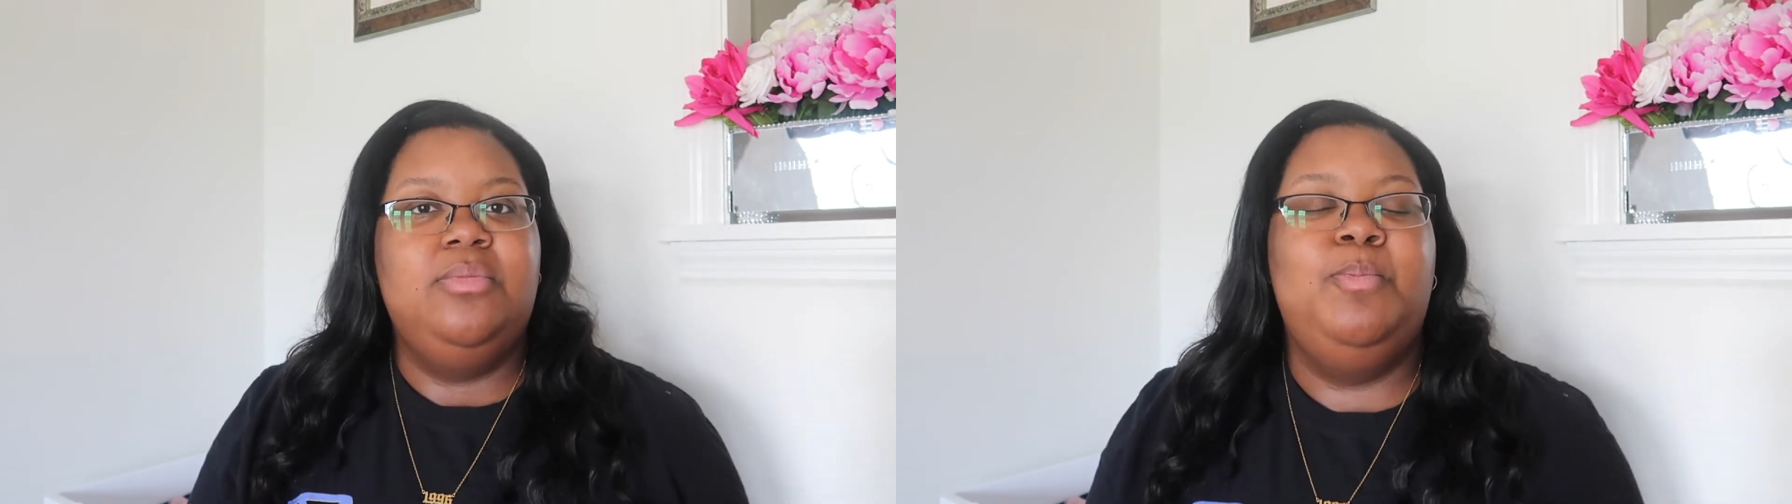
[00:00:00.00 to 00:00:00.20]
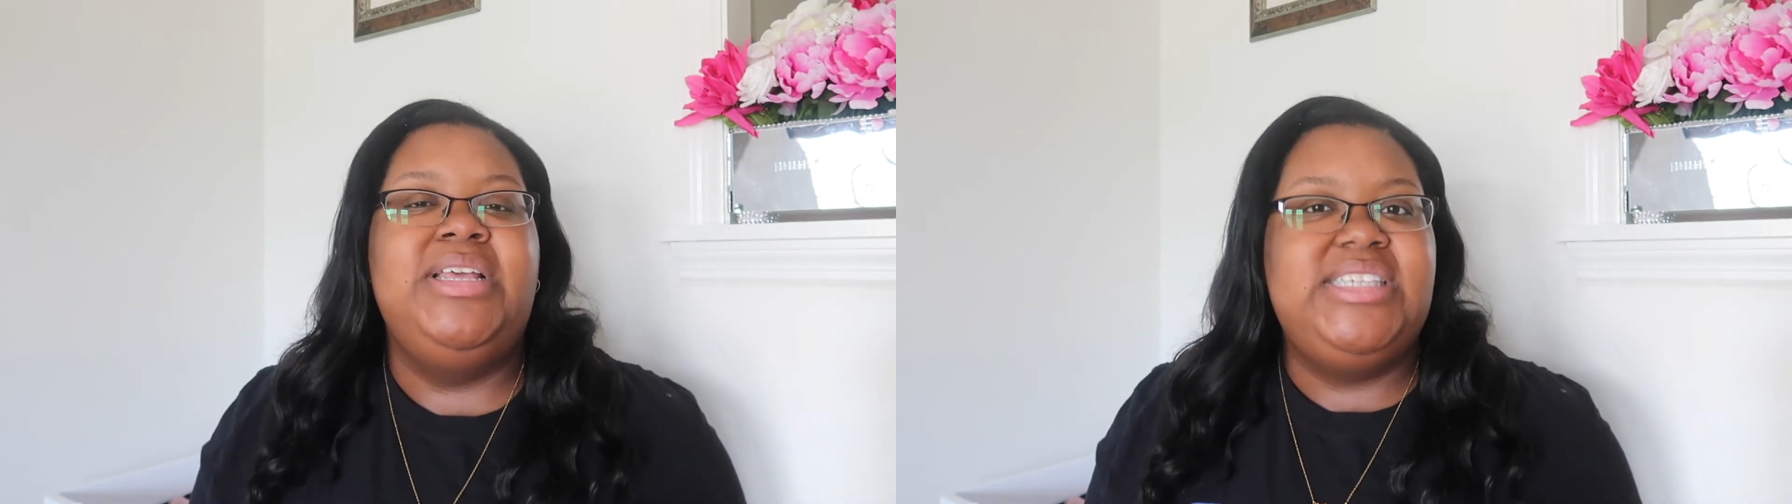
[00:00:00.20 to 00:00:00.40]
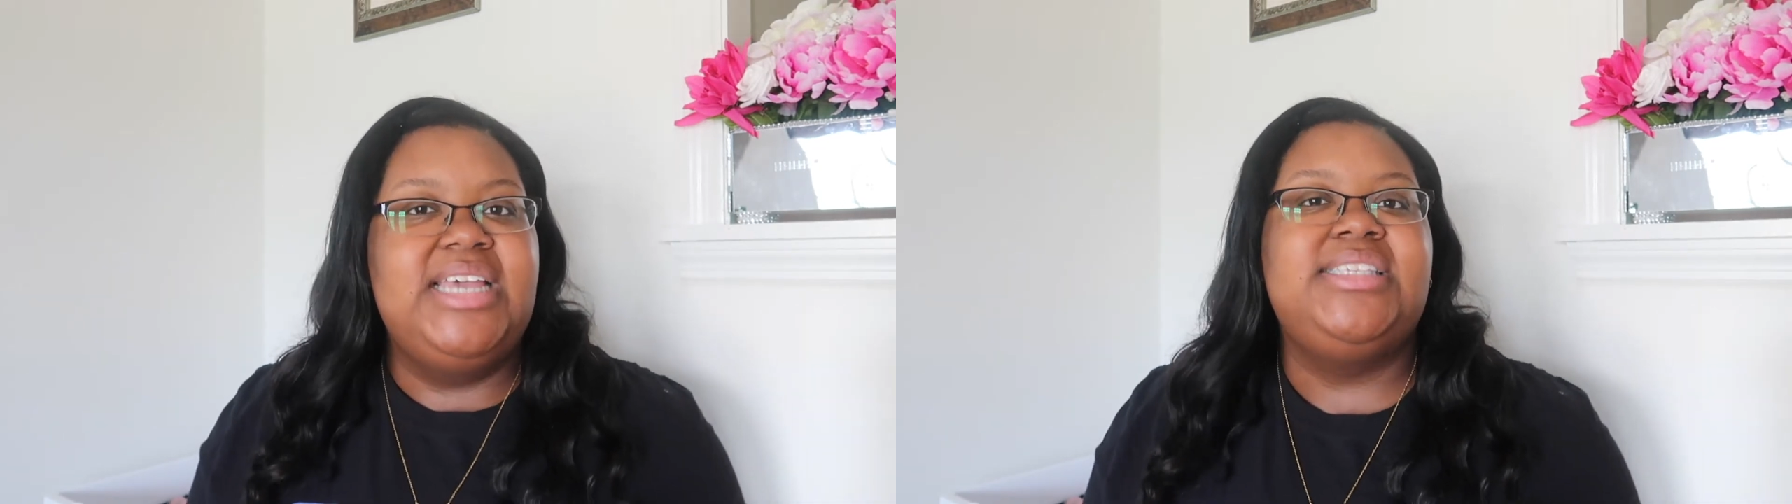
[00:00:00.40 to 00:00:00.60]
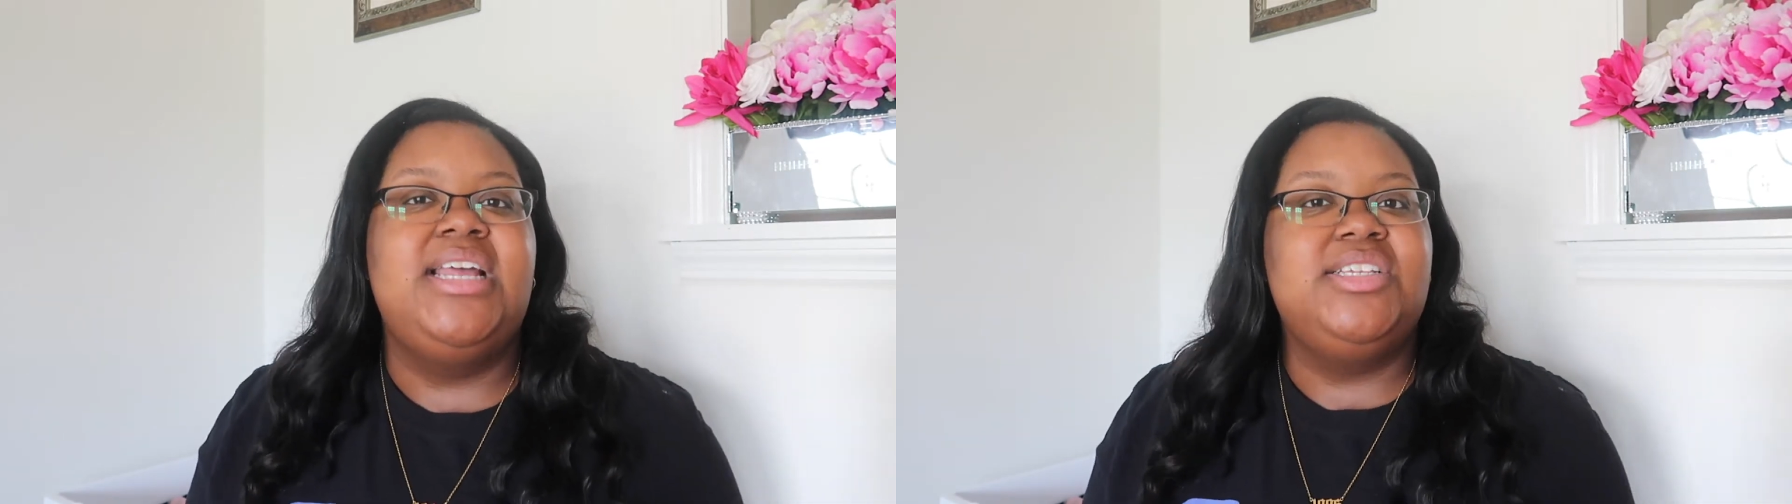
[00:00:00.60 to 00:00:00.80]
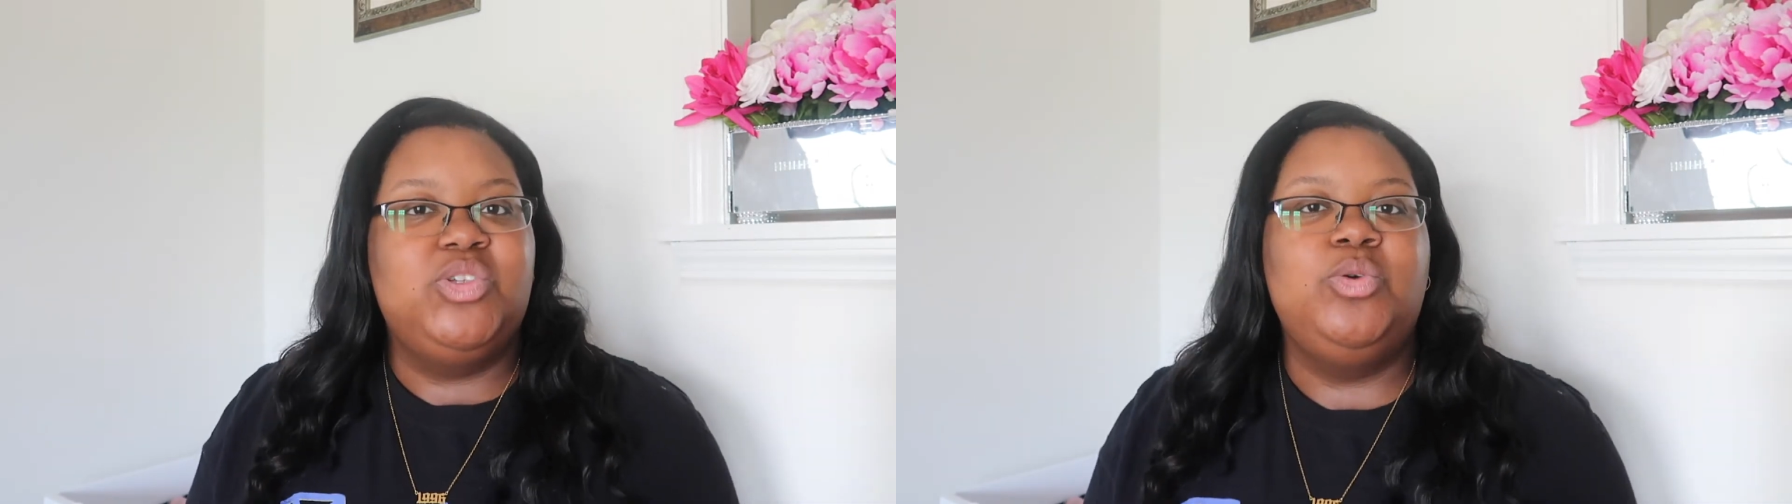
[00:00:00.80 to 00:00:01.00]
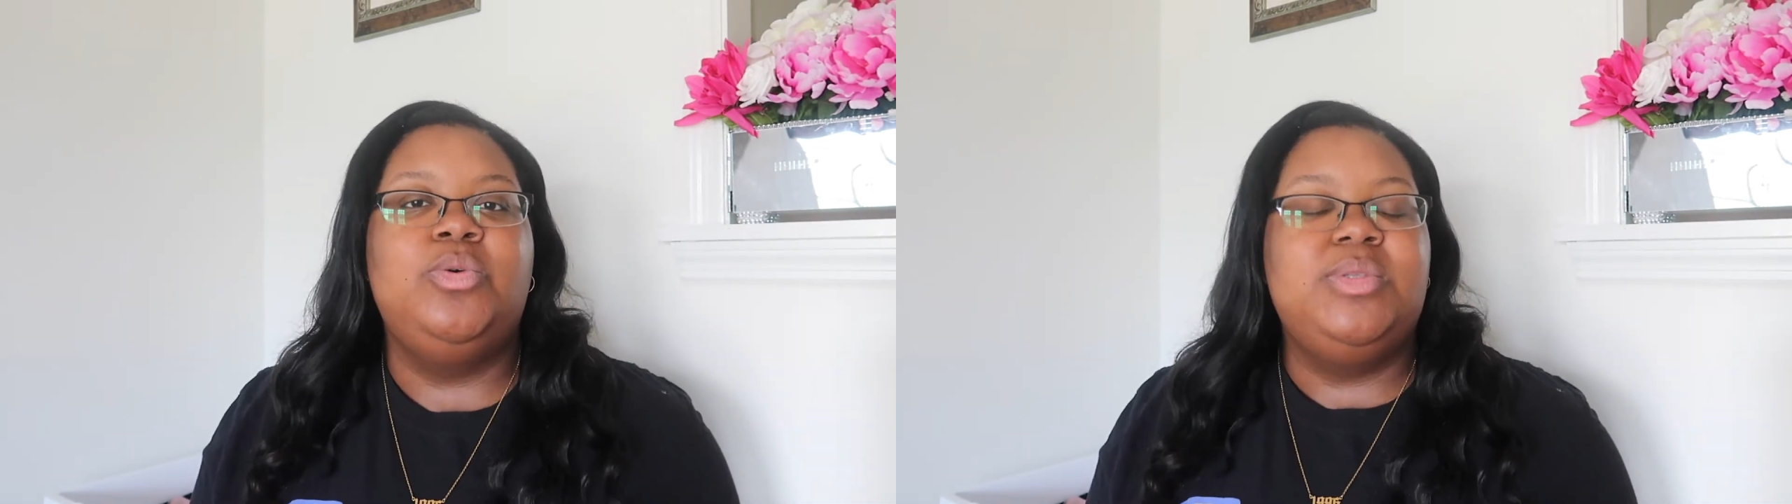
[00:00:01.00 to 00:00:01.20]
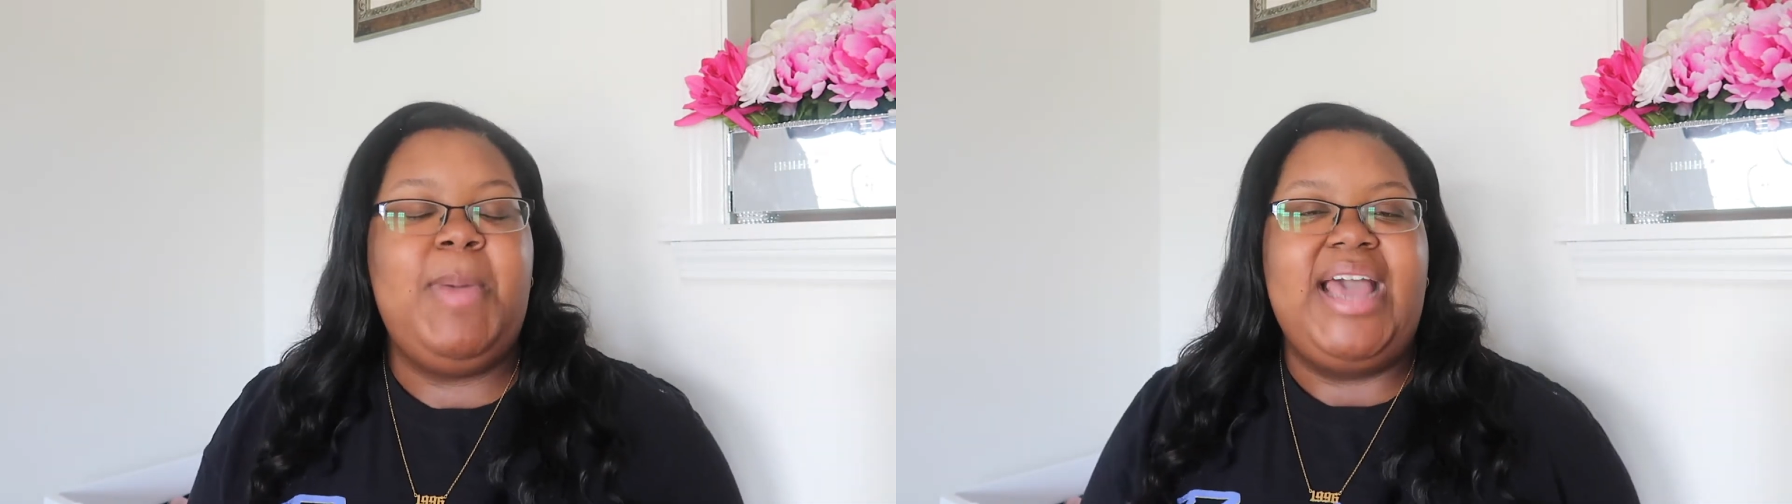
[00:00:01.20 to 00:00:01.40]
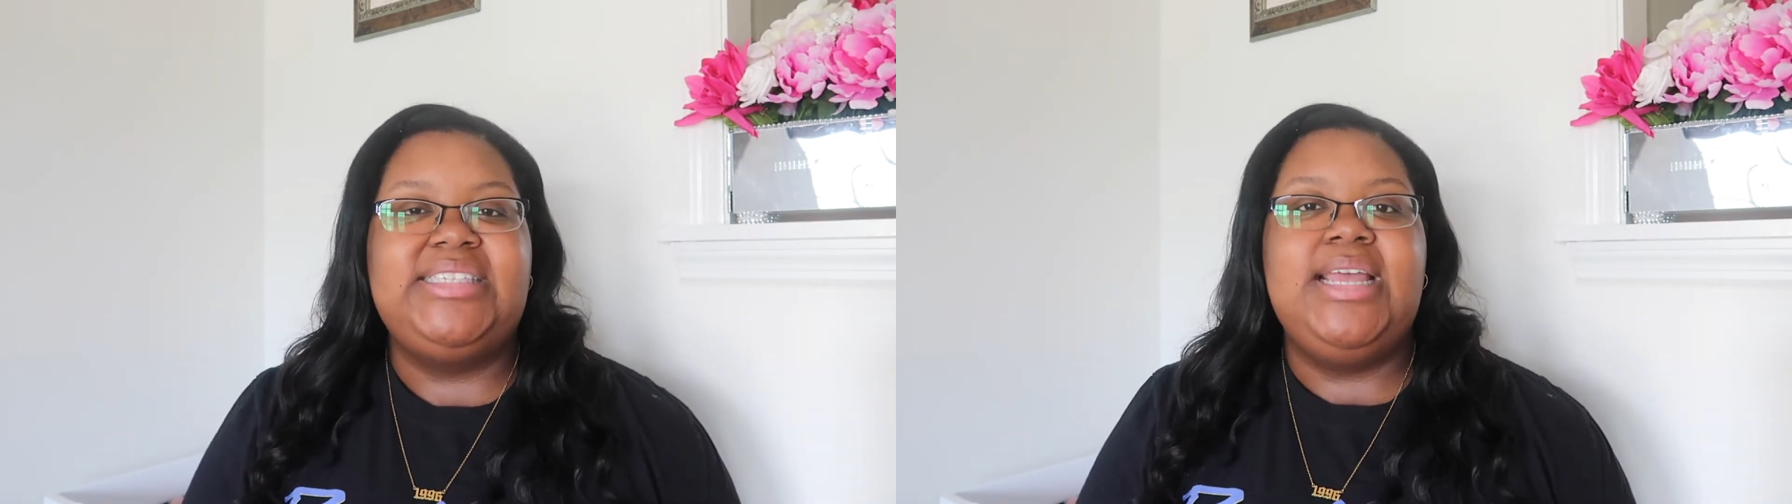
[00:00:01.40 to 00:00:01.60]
been to aesthetic school and passed